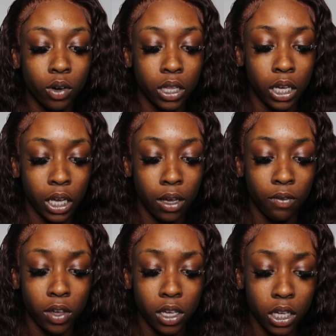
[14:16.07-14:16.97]
for the
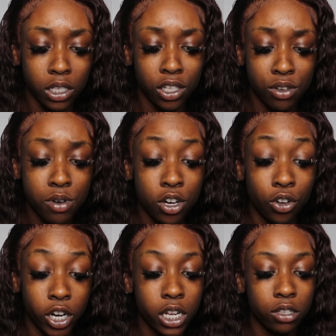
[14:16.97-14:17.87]
inconvenience. You
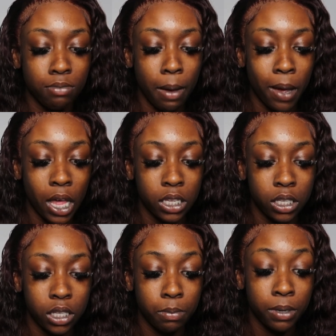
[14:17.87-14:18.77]
agreed to my policy